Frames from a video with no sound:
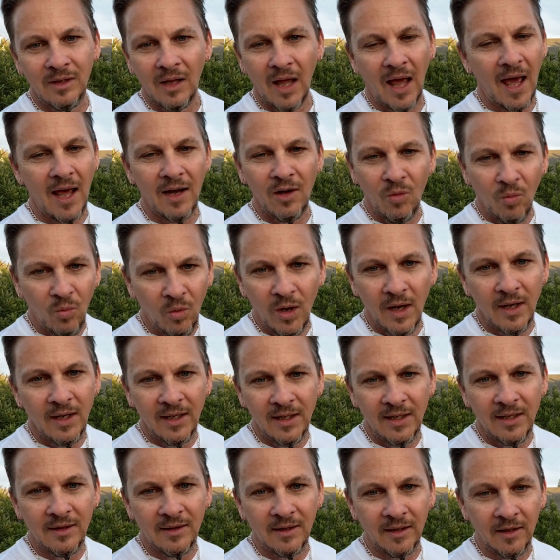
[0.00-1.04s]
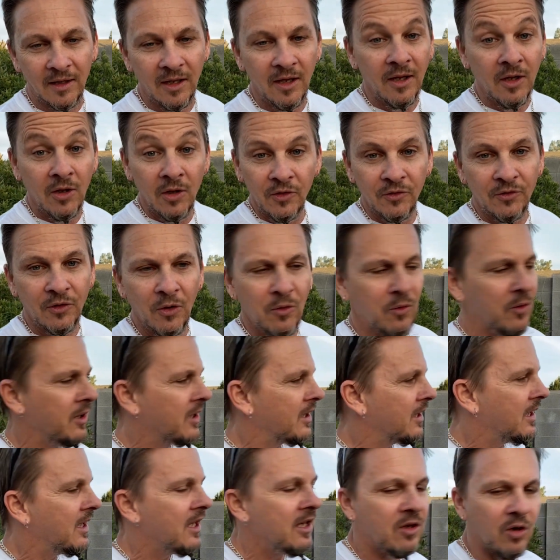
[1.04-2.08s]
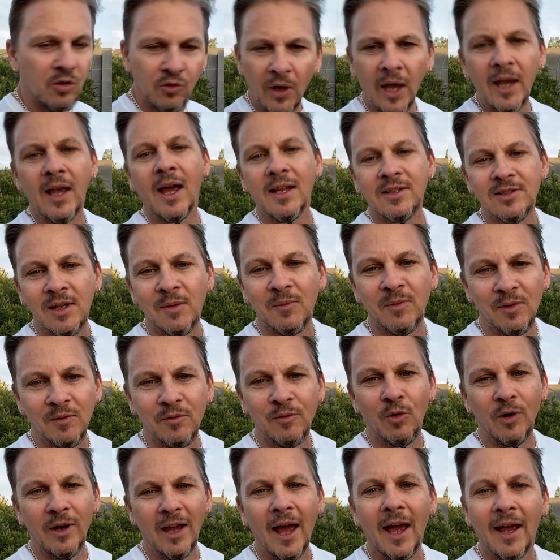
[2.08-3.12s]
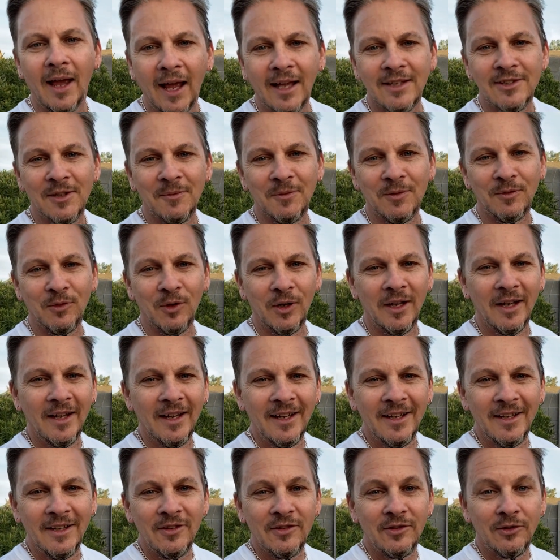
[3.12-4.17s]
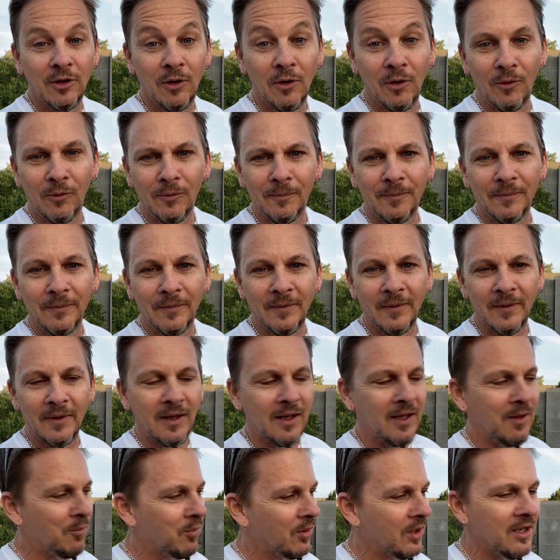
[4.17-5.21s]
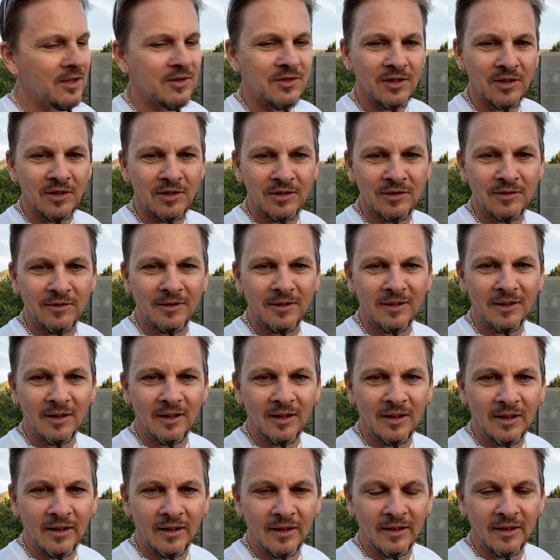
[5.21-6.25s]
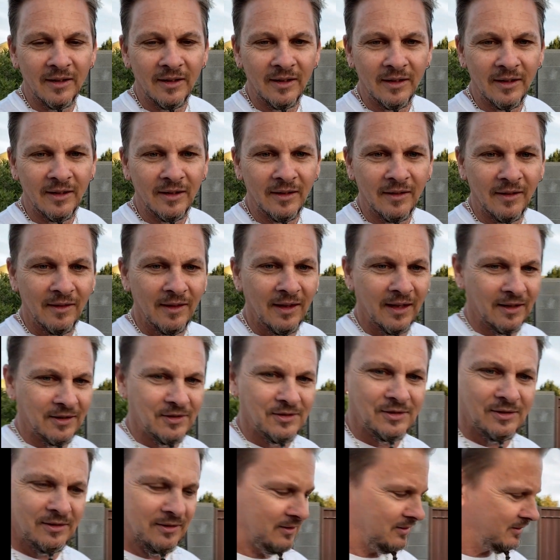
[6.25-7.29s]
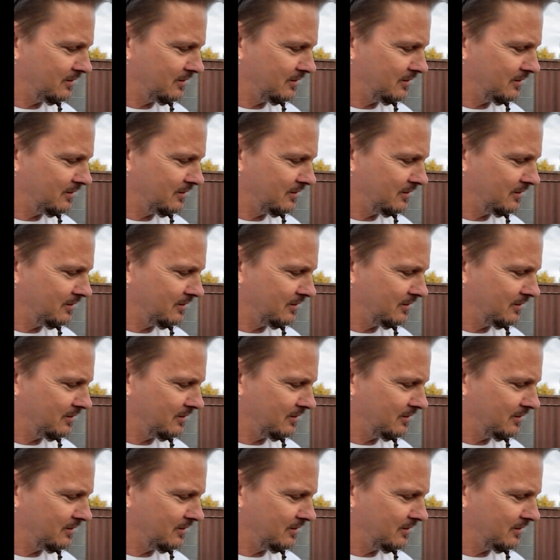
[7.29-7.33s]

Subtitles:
I don't want anything. So he goes, I got something for you. So he brings this